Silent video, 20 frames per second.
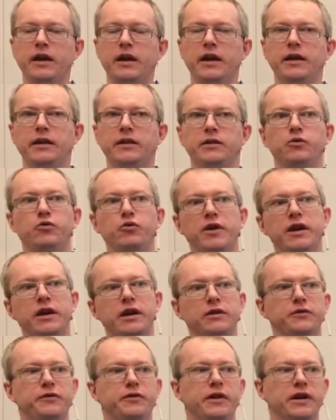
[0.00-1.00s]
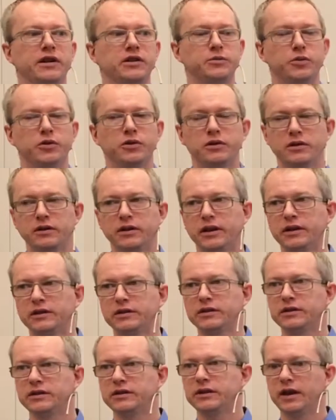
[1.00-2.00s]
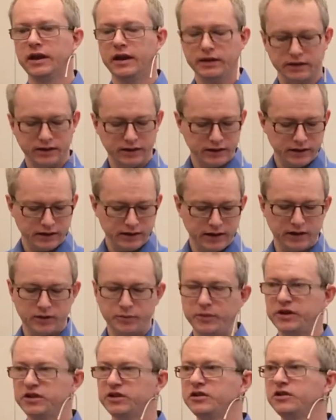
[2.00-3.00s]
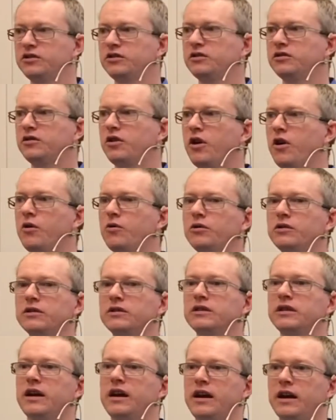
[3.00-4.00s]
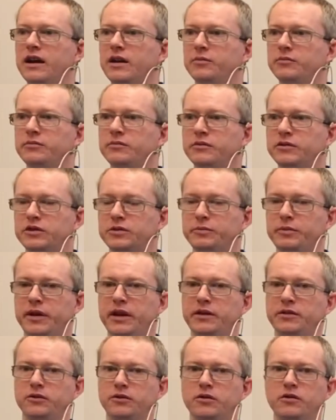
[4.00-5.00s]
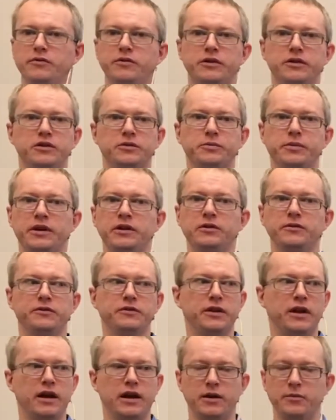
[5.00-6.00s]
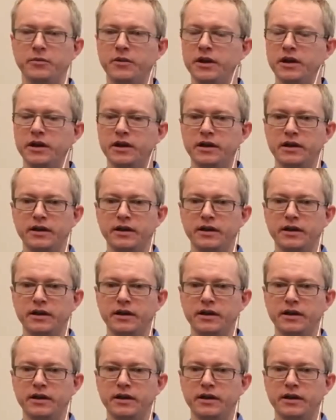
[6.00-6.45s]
And the way it finds bottlenecks is that it measures the total time spent over a span of time